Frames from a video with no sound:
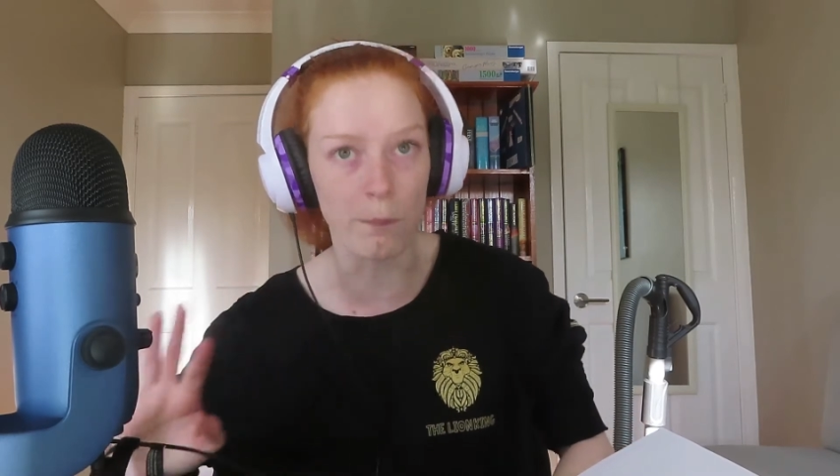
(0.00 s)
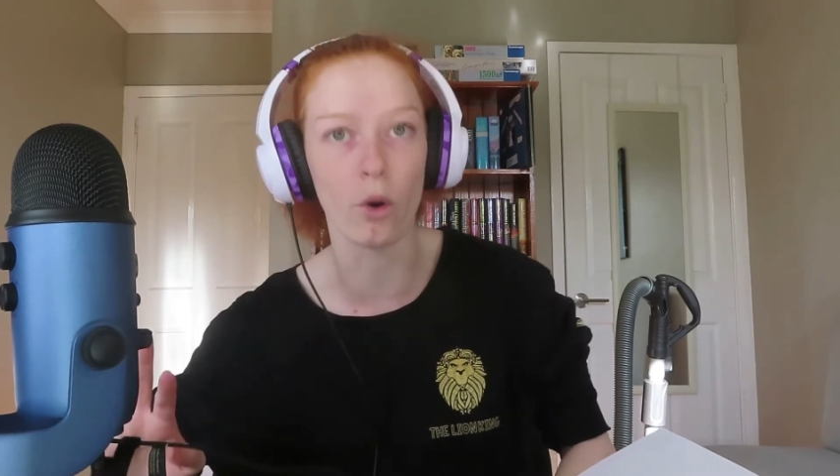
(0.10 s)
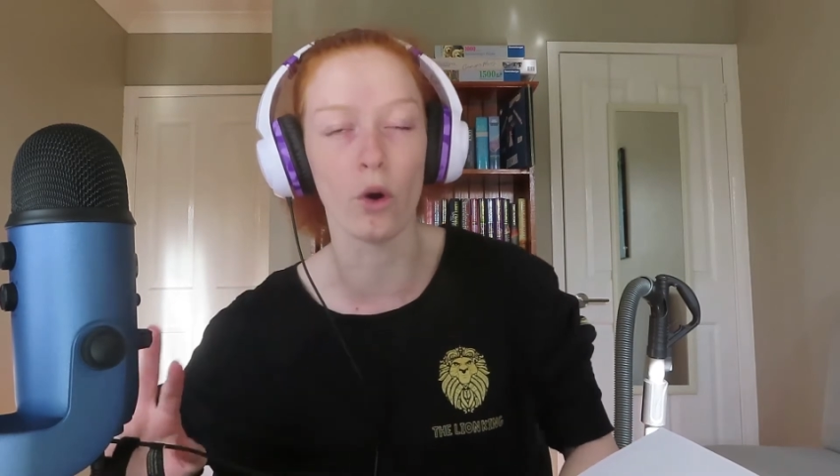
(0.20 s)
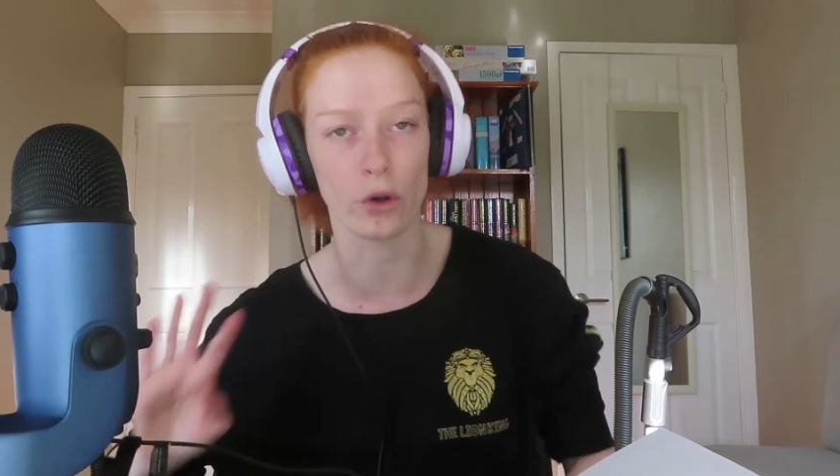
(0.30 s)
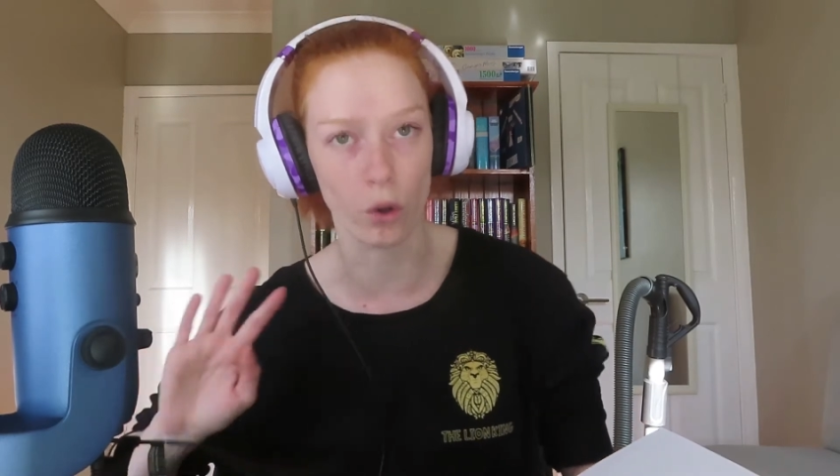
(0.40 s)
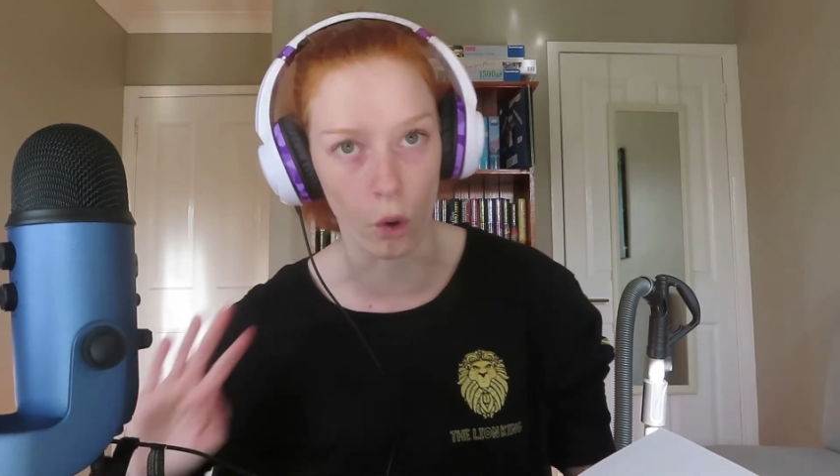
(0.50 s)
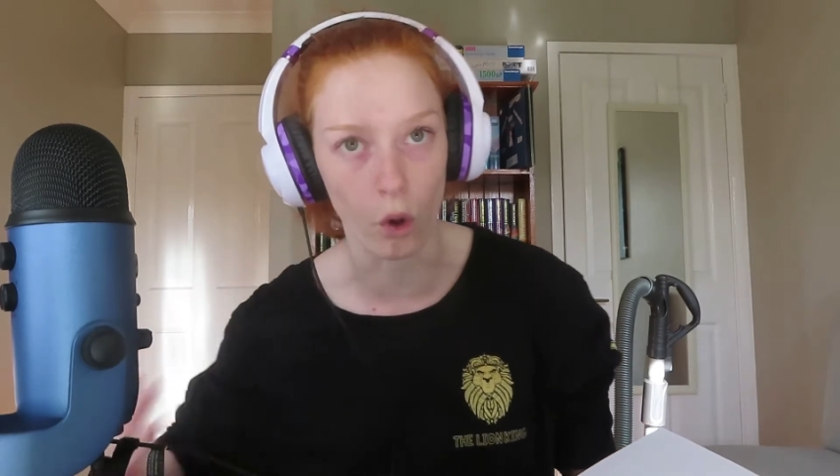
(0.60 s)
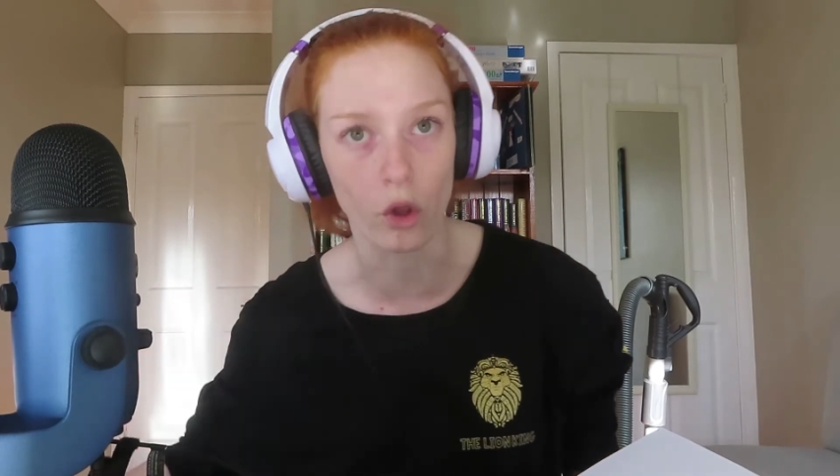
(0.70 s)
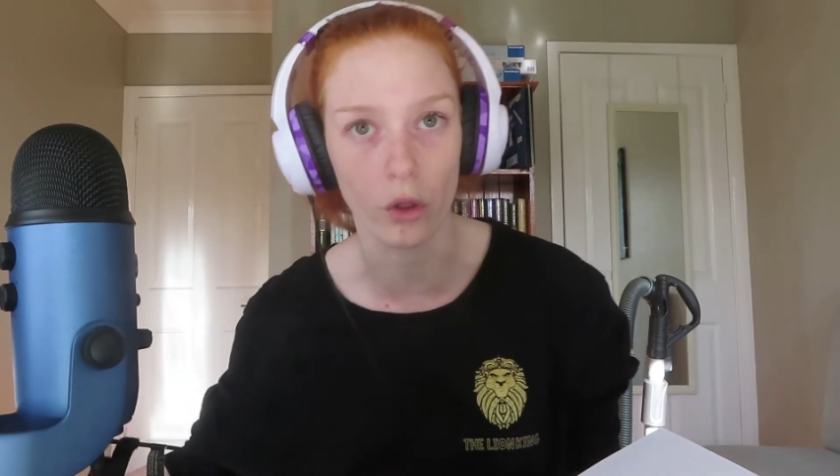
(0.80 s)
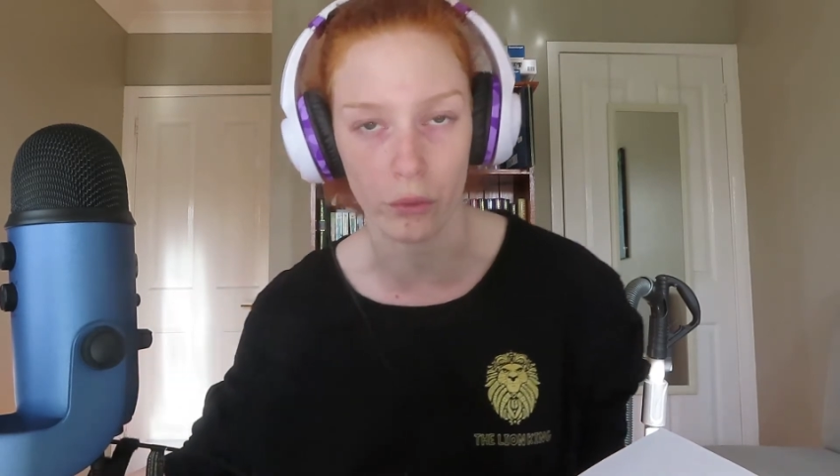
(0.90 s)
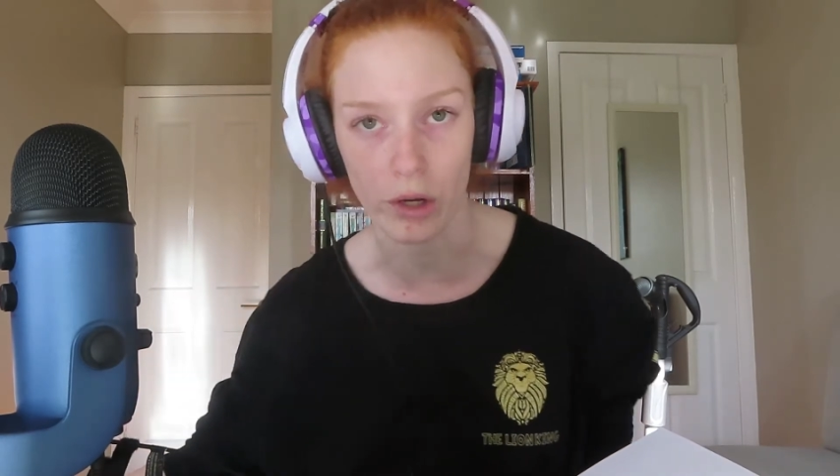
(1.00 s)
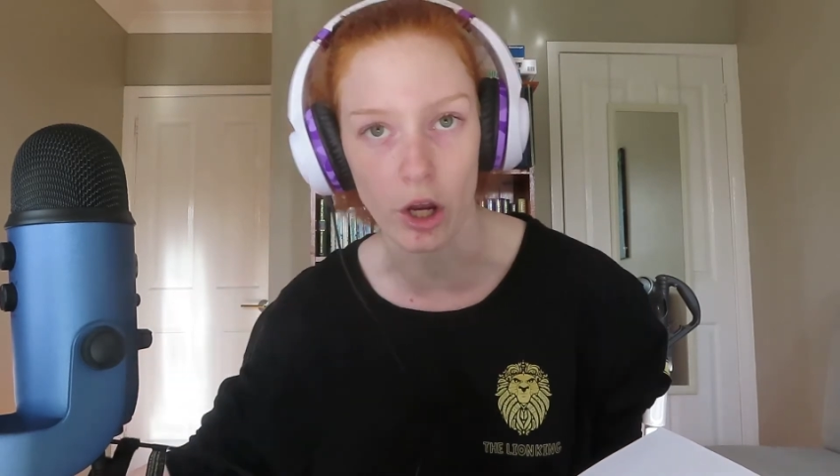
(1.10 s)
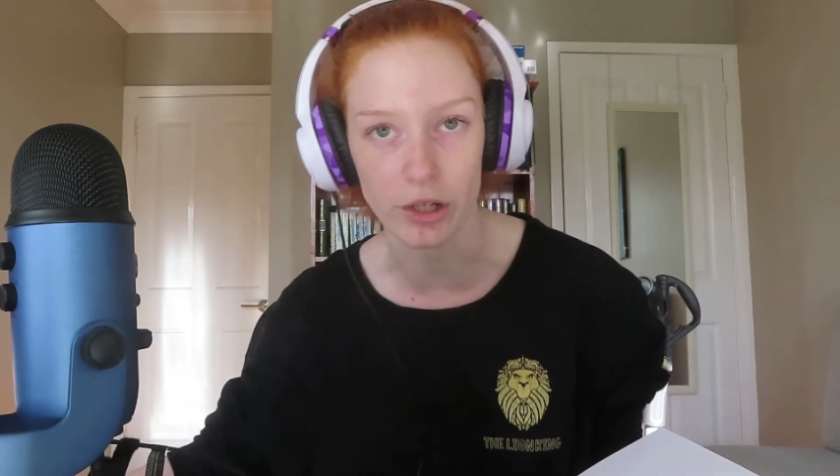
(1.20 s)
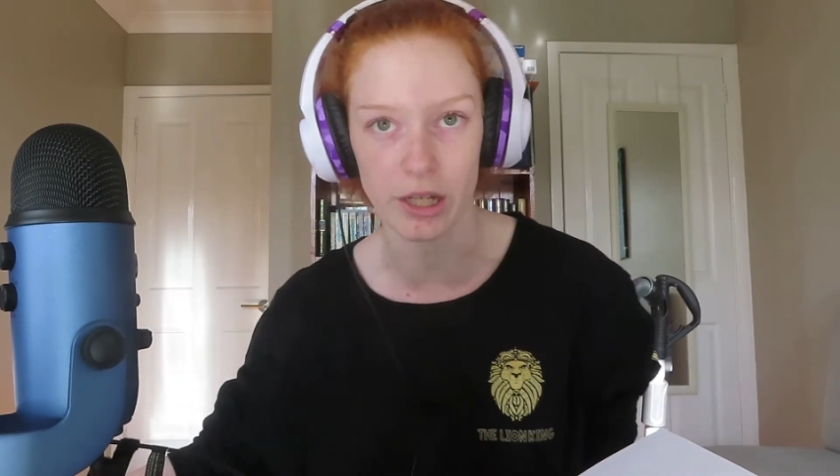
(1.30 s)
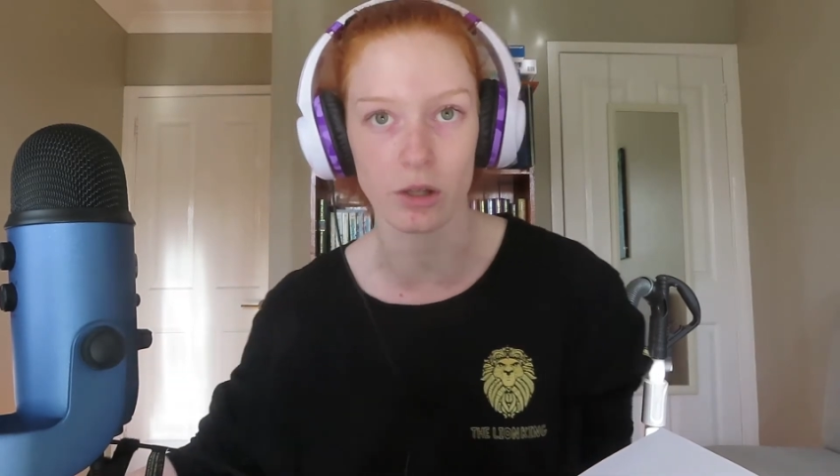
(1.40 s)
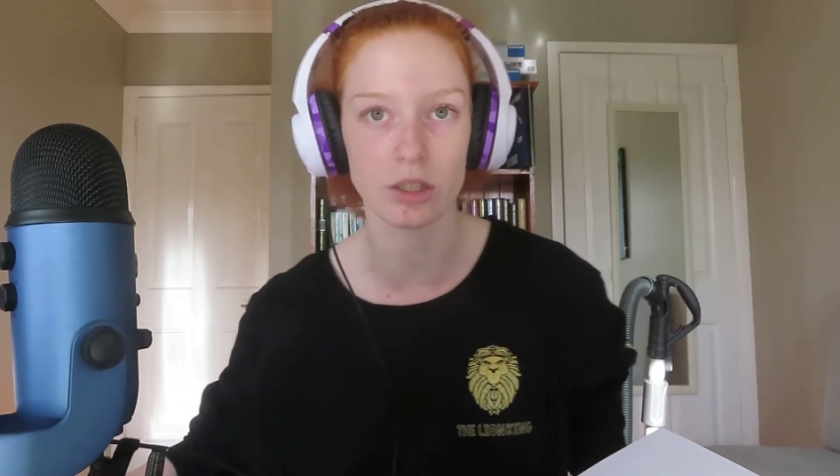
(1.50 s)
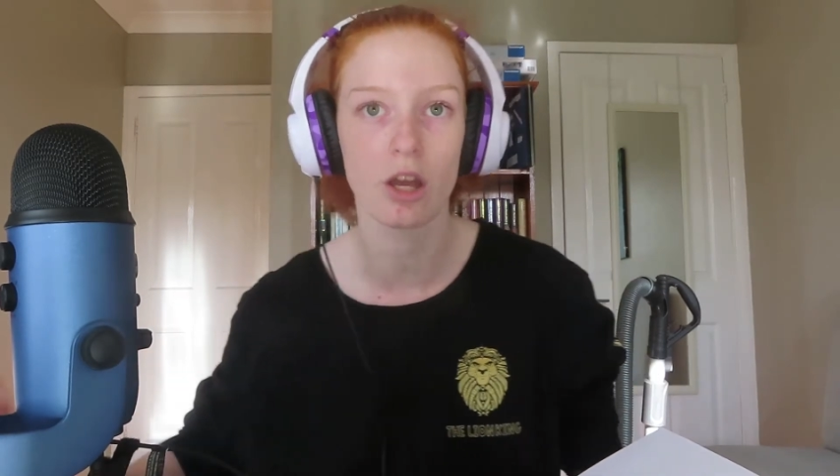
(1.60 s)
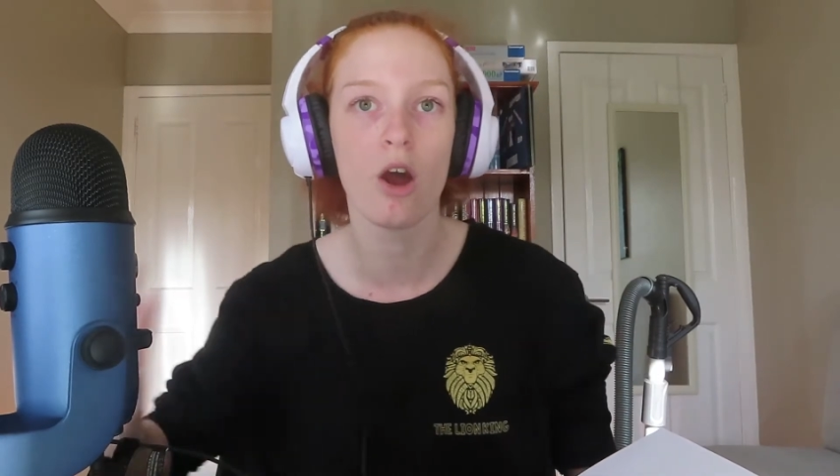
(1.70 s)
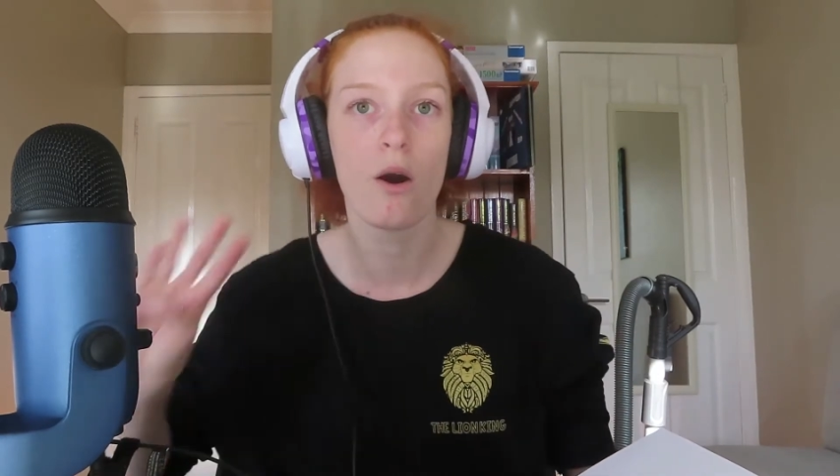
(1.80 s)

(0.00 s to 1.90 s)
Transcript: board, all 3 hotels.